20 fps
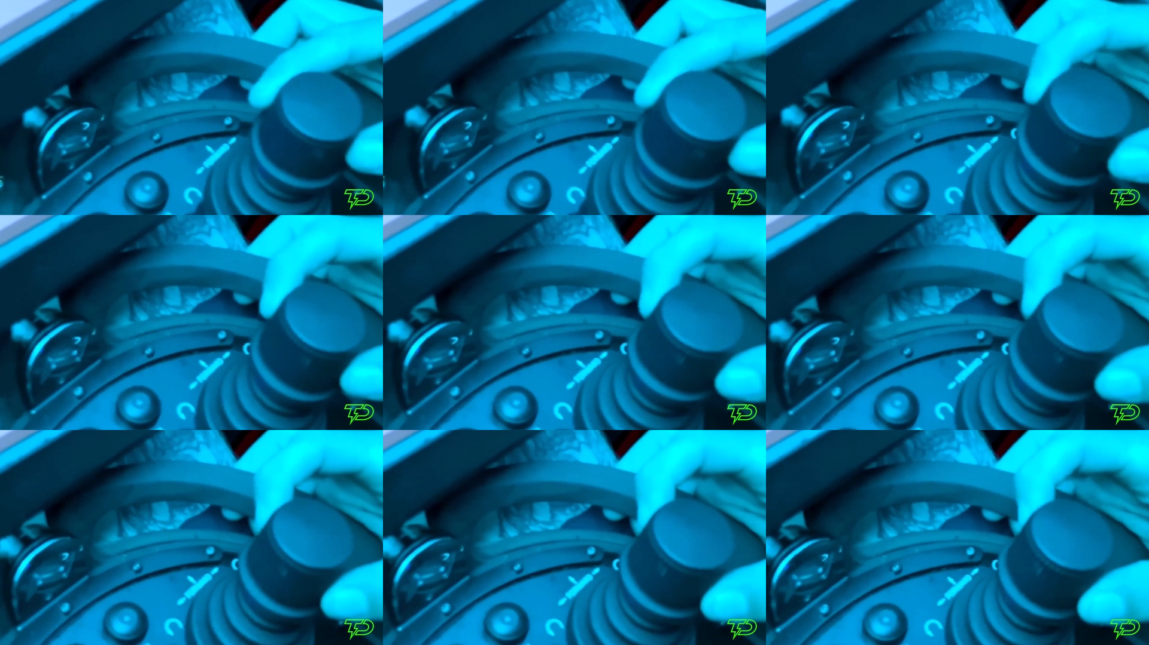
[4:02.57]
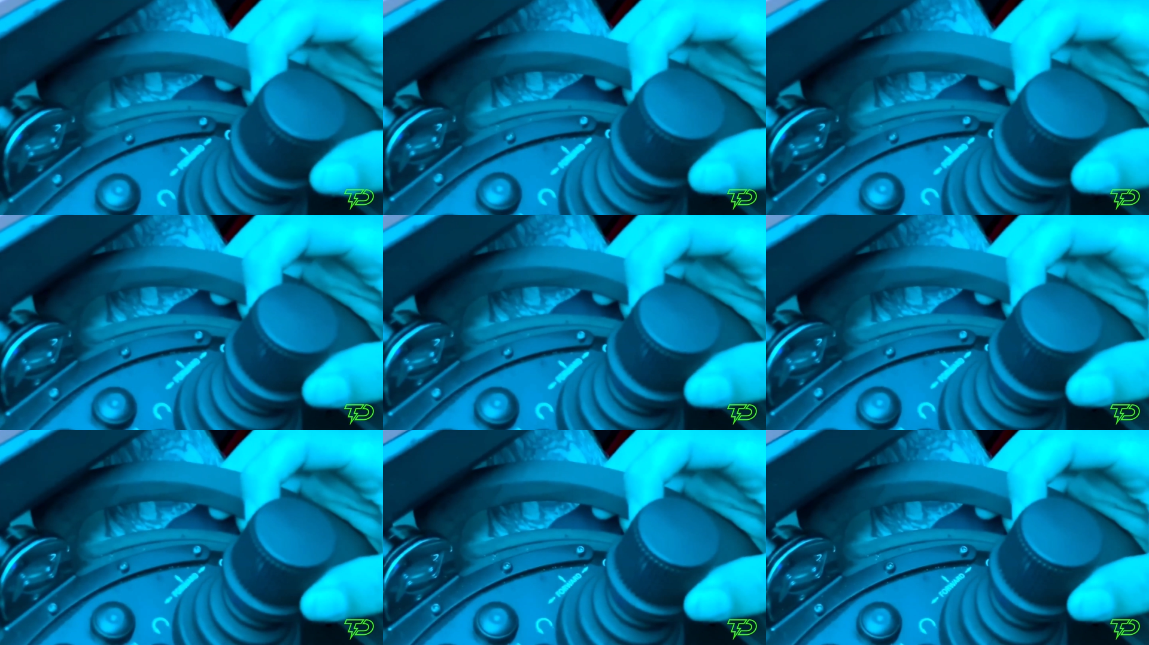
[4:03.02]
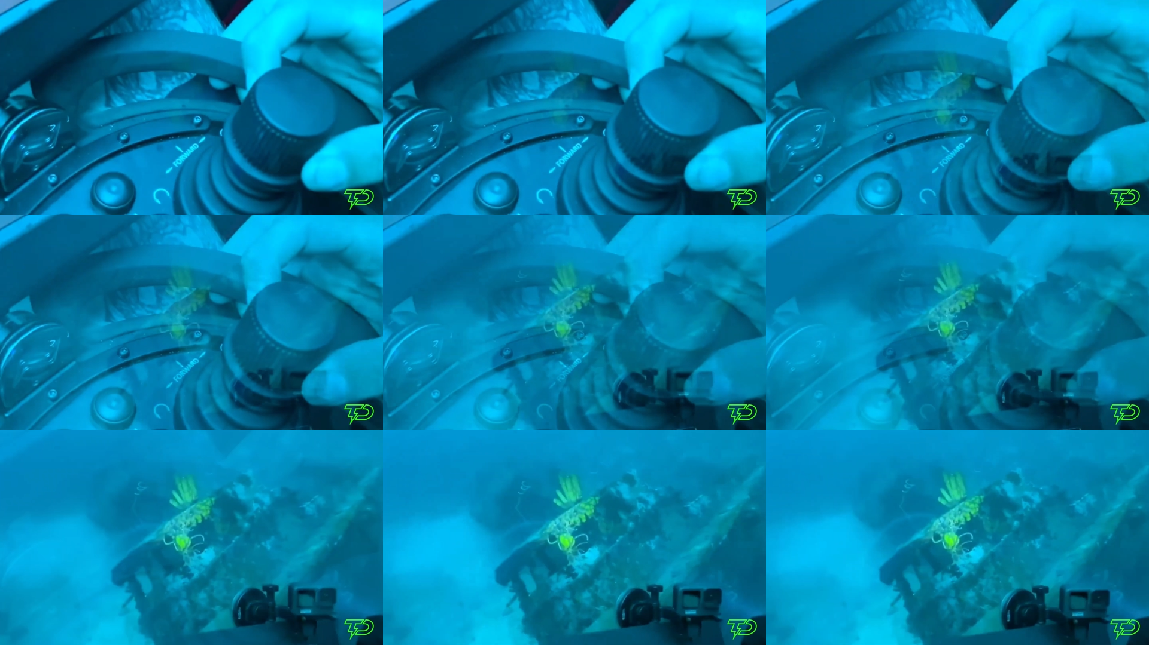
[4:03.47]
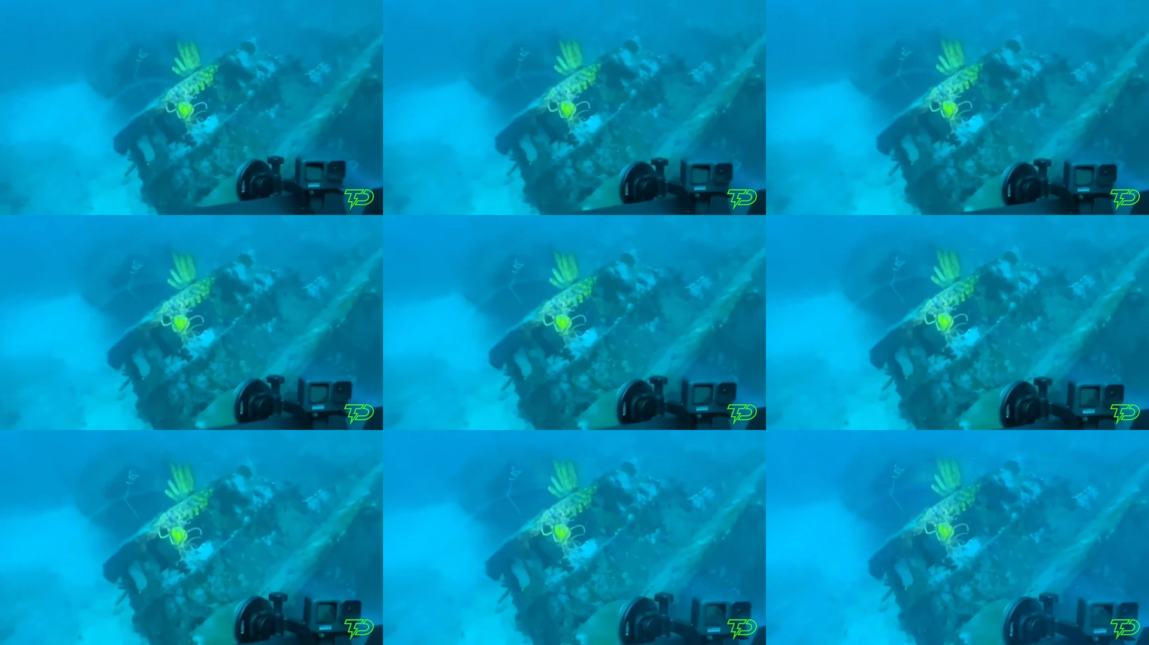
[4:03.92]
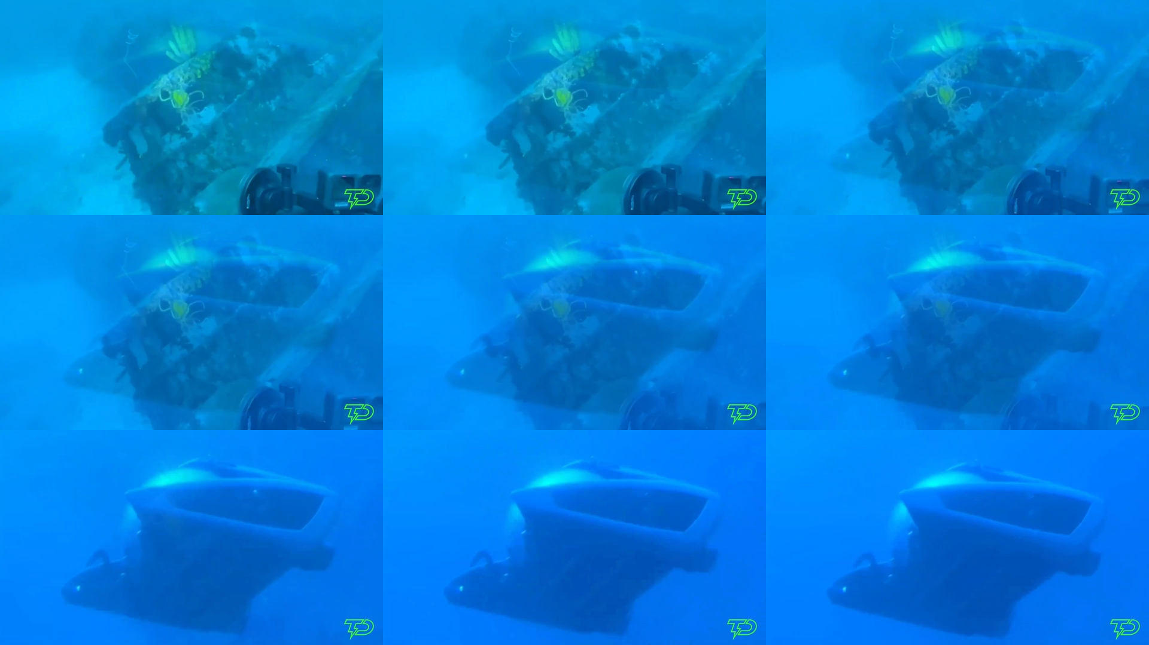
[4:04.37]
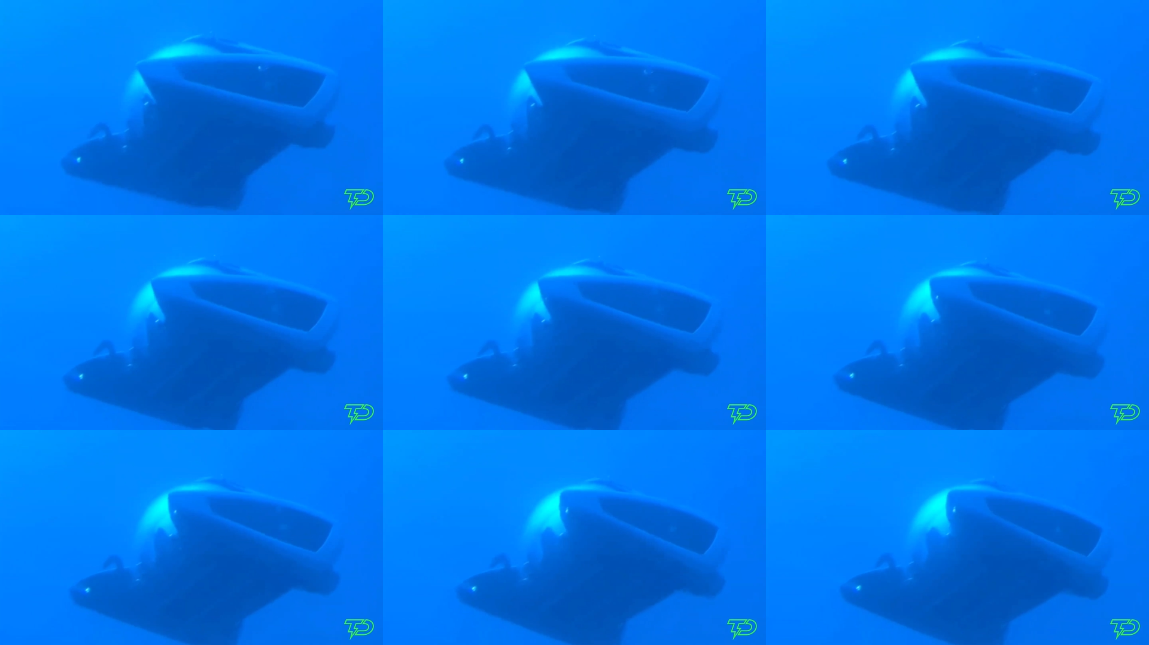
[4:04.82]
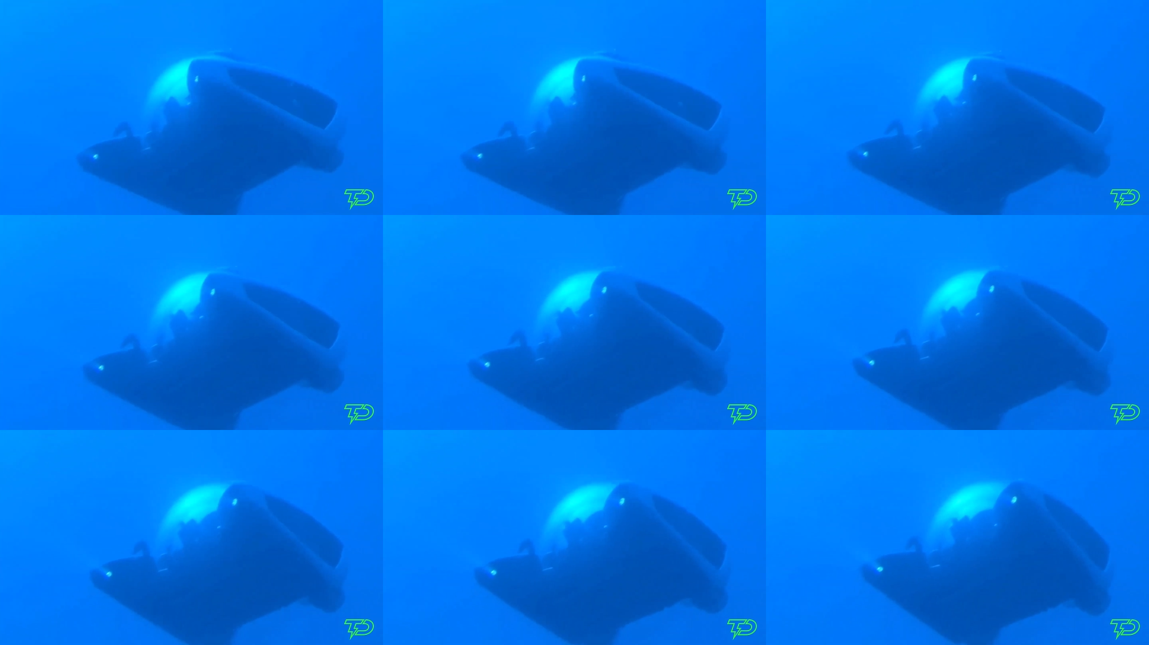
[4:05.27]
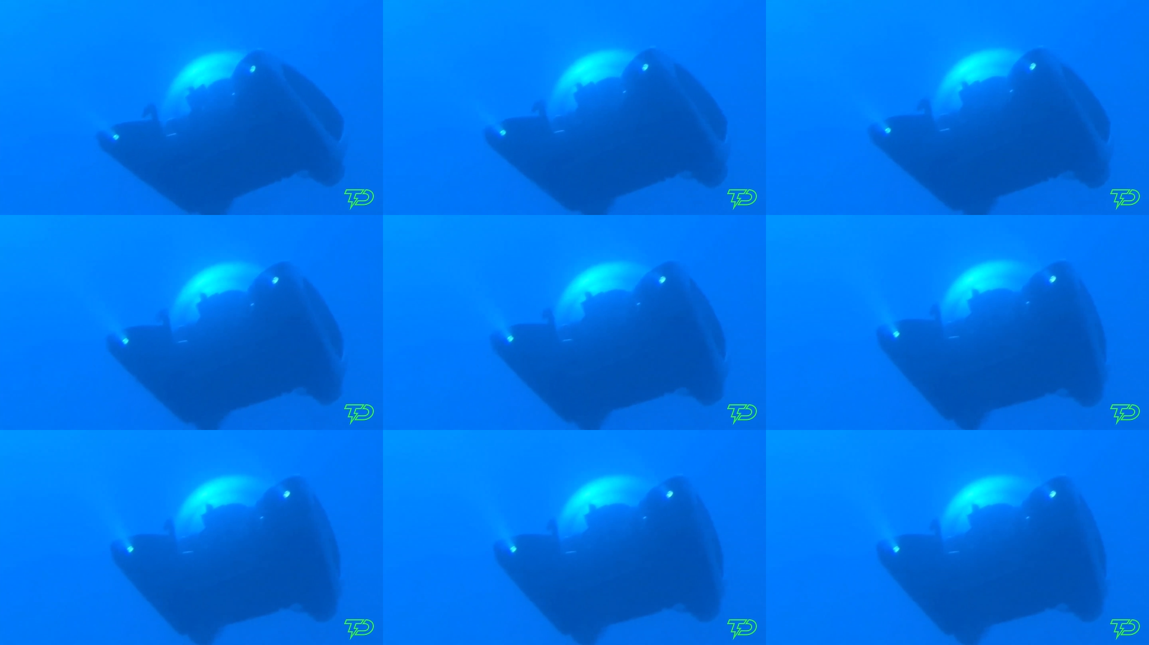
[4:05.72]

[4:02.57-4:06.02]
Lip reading: No face is visible, so there are no lips to read.